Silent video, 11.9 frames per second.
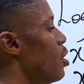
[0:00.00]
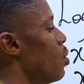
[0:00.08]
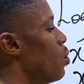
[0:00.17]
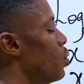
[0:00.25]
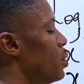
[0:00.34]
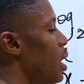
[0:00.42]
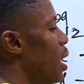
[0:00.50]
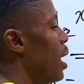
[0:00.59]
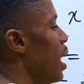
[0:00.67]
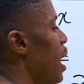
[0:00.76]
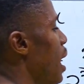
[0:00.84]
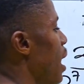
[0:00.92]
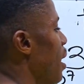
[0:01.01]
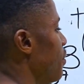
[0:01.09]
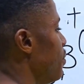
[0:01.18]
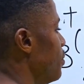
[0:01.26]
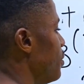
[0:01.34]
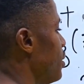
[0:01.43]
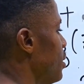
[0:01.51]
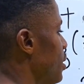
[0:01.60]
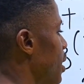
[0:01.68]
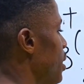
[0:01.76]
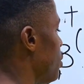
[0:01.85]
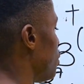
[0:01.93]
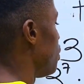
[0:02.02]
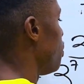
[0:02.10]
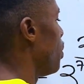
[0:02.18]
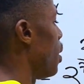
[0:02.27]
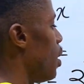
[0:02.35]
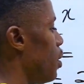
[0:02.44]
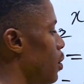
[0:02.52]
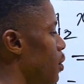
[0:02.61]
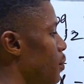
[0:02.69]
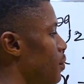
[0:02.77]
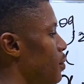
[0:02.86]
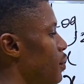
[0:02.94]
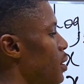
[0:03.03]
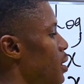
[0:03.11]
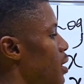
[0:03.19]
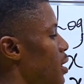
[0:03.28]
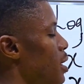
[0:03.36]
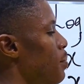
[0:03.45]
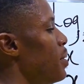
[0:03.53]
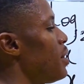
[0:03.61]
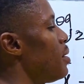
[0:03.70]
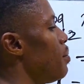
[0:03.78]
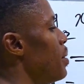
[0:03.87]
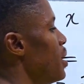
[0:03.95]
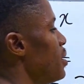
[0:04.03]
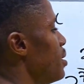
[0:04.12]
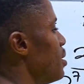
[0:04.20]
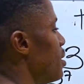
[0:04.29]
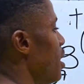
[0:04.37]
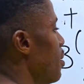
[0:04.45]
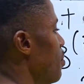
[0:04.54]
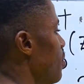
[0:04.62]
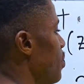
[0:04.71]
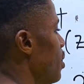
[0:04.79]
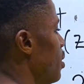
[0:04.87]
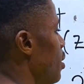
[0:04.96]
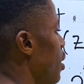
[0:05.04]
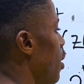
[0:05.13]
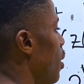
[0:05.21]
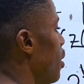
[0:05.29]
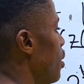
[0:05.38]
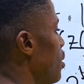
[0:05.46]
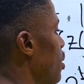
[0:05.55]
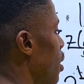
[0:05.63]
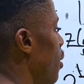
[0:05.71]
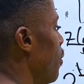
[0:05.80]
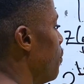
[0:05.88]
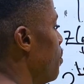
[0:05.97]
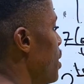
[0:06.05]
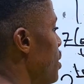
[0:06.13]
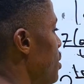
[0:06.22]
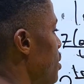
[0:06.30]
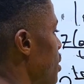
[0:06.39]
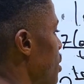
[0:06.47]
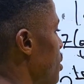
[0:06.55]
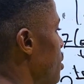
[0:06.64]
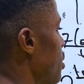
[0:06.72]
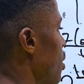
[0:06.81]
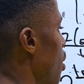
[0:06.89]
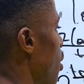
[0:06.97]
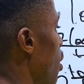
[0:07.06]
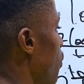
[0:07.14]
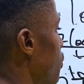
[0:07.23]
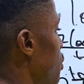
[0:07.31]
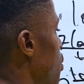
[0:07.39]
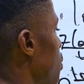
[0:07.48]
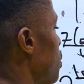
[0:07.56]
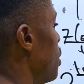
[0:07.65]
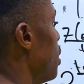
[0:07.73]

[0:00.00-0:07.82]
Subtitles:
we'll now have 3 to the power of, keeping the base the same, log of base 6 of 2.